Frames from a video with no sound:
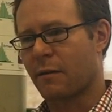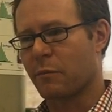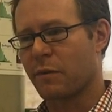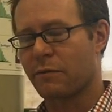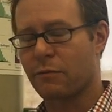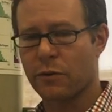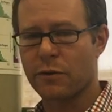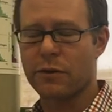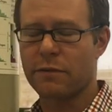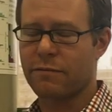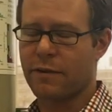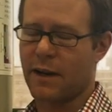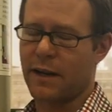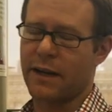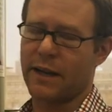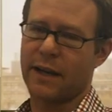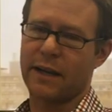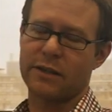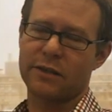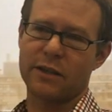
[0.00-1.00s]
before you
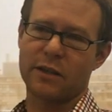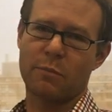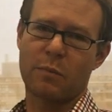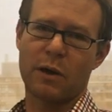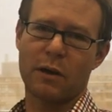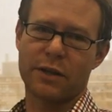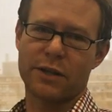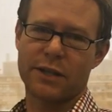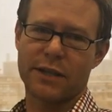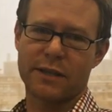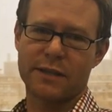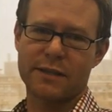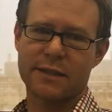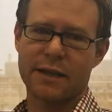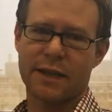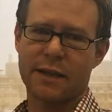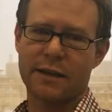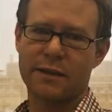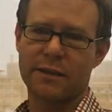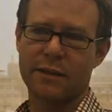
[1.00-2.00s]
finally get to the polishing
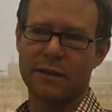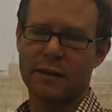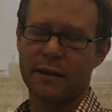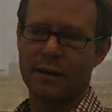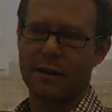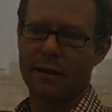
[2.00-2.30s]
stage.